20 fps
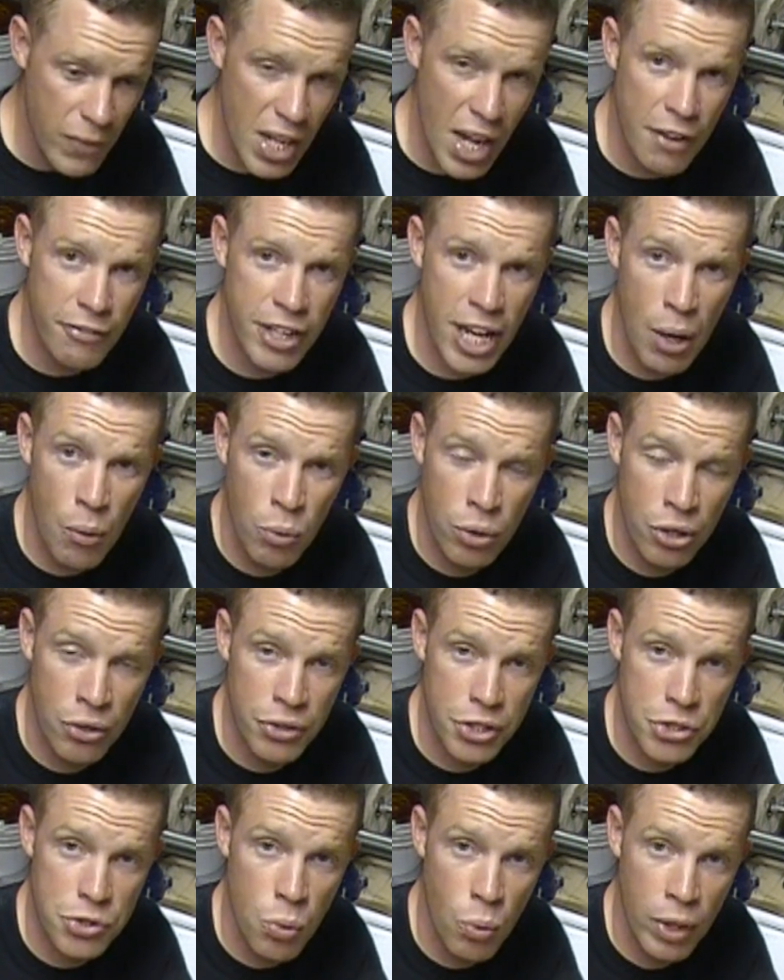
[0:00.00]
I've got one
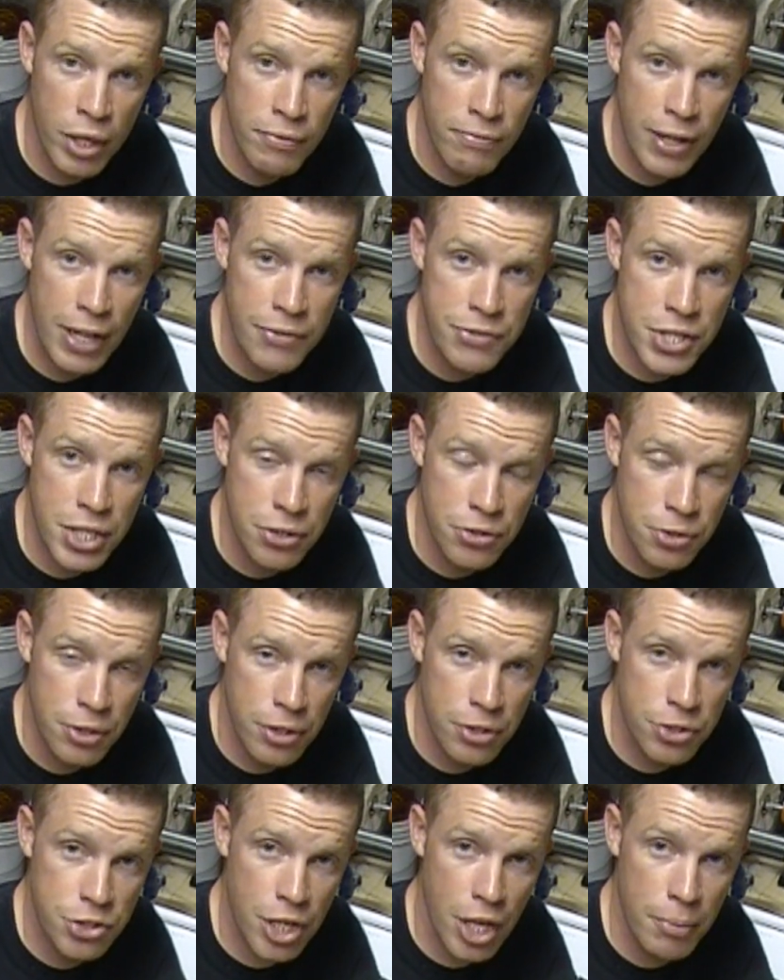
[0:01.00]
on the 25 cent
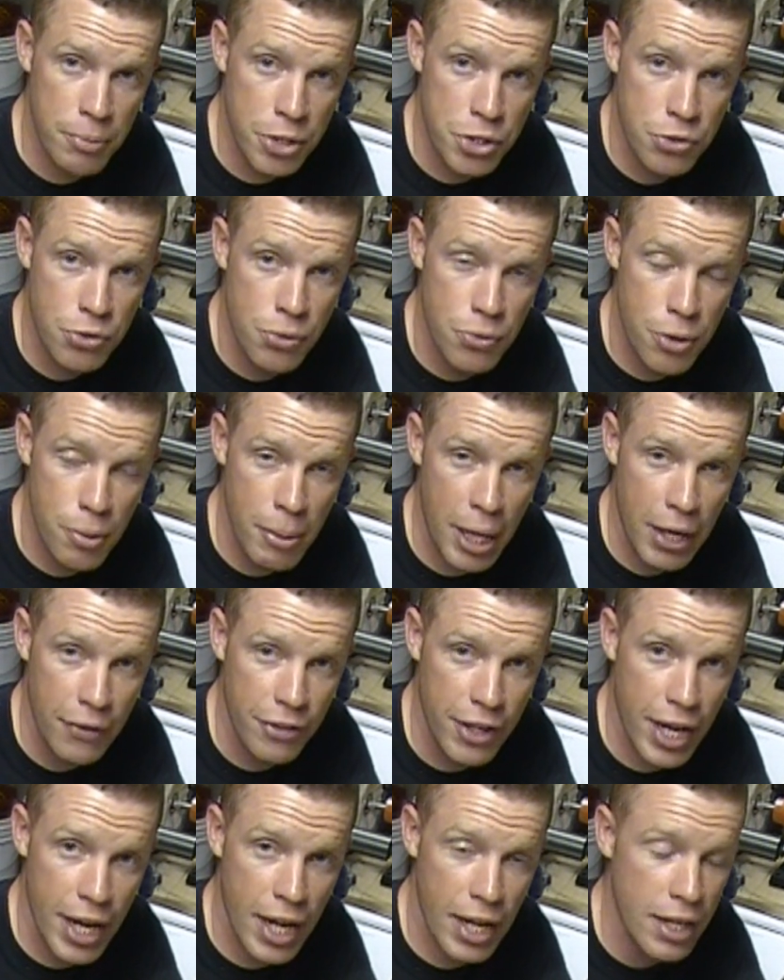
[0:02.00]
trigger job, the truth
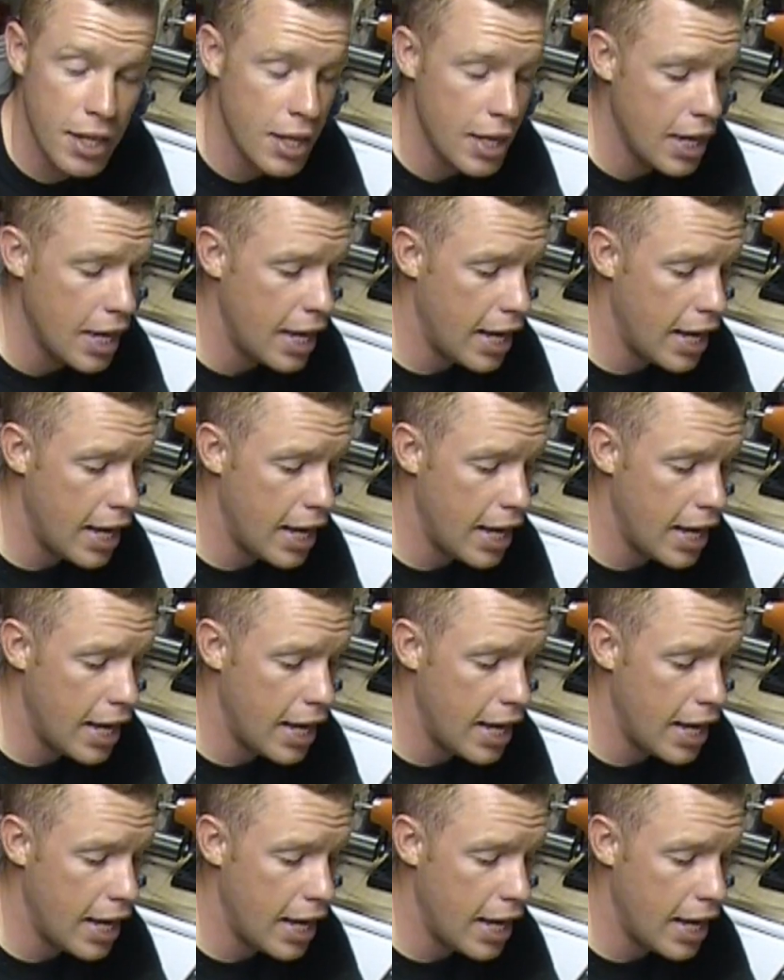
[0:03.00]
about that,